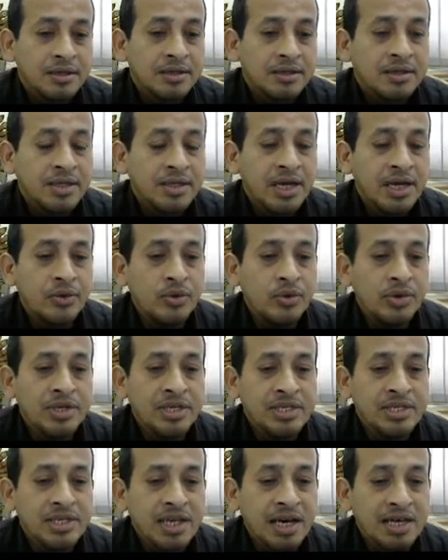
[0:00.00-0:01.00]
Then we'll
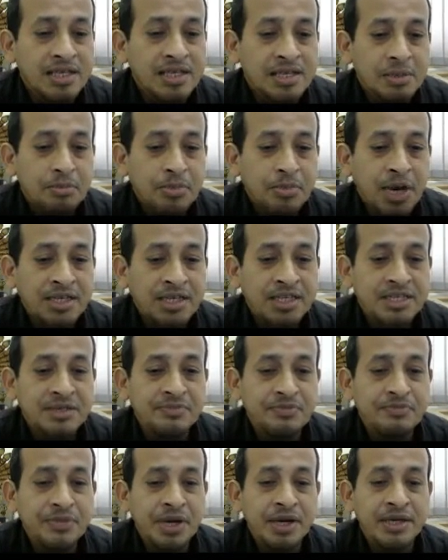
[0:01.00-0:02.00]
discuss
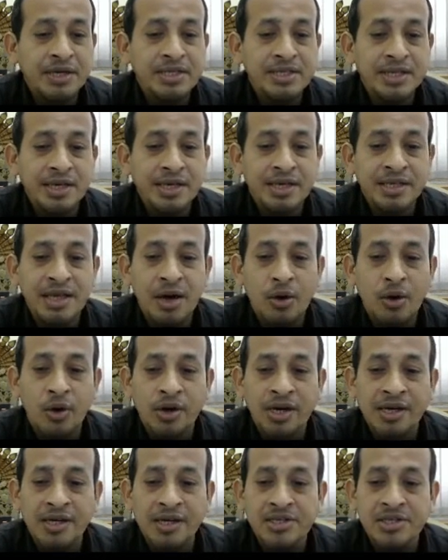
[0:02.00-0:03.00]
participants in the
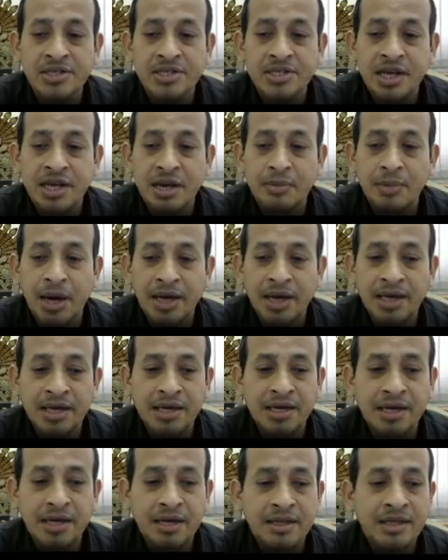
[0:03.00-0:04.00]
organizational
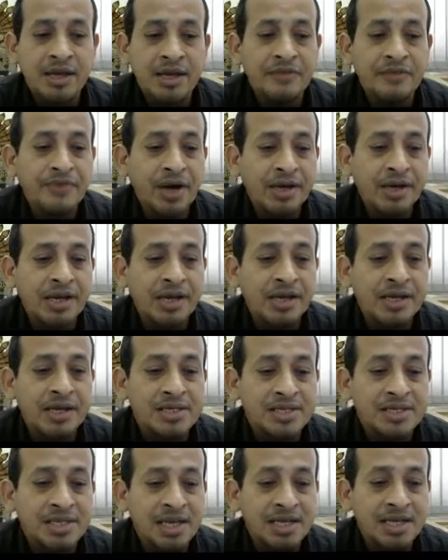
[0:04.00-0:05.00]
buying. Then
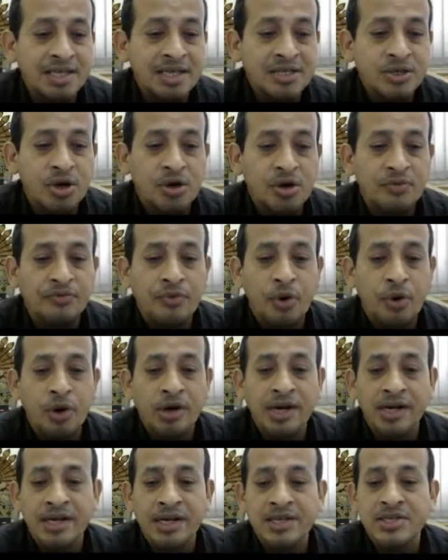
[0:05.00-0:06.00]
finally, stages of
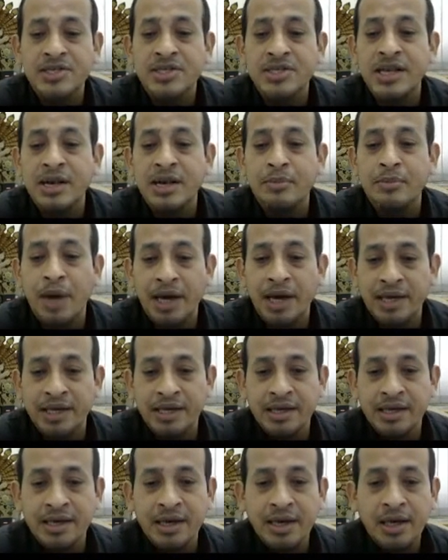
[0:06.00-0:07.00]
organizational
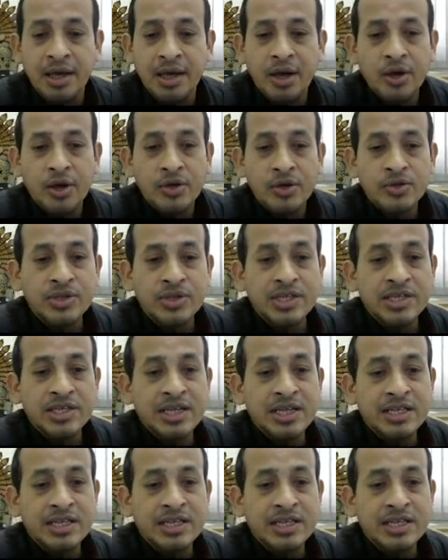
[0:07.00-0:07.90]
buying. So these are the